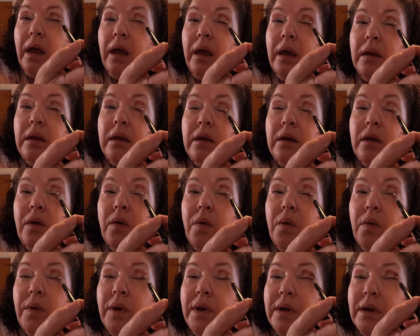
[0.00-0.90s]
And, you
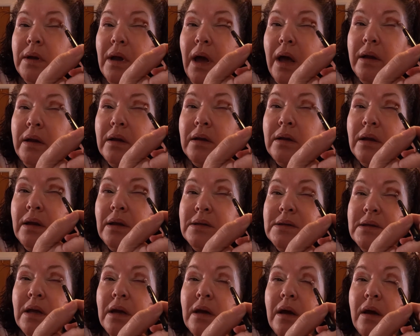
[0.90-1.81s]
know, and
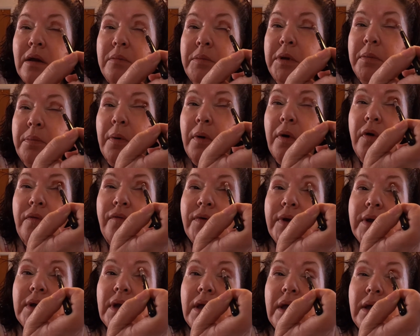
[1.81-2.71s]
it's not going to be
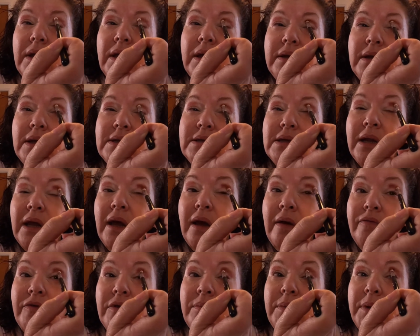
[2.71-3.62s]
perfect. It doesn't
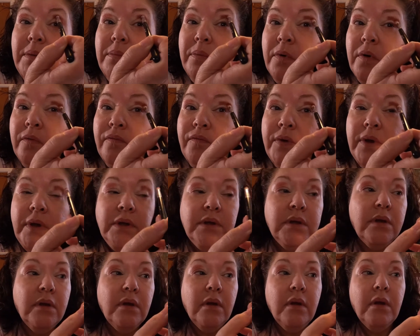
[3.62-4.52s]
have to be
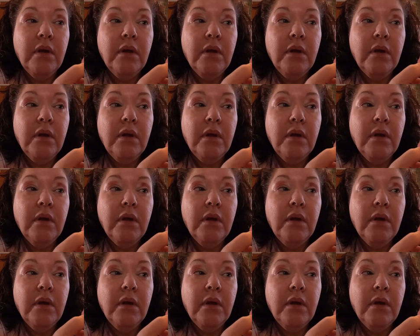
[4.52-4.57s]
perfect.